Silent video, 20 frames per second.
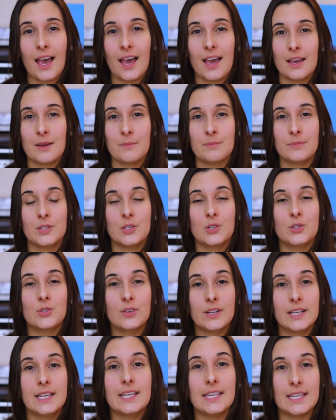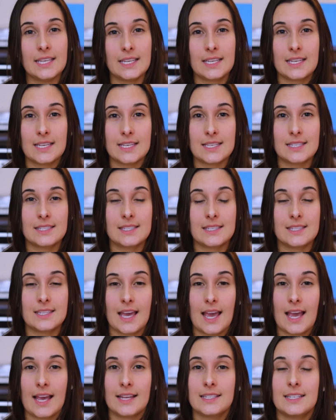The trick is
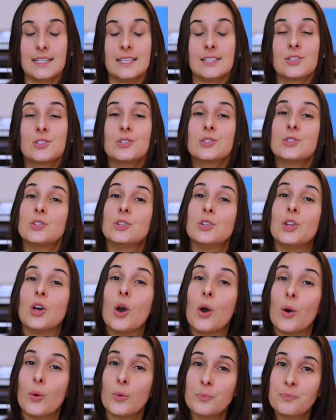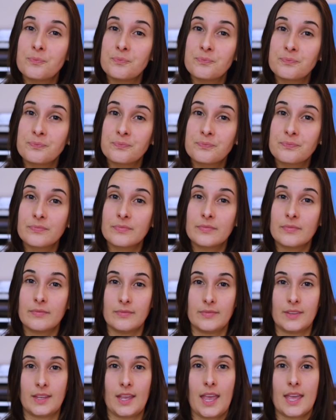that it's slow
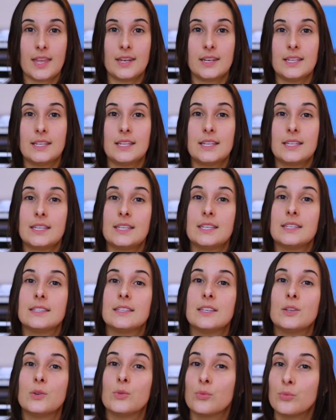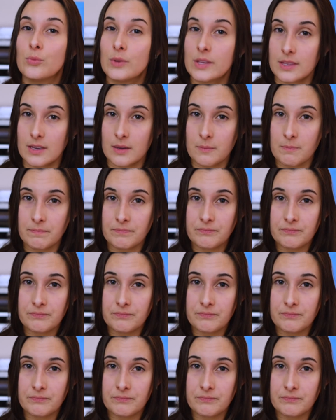and it is in a rhythm.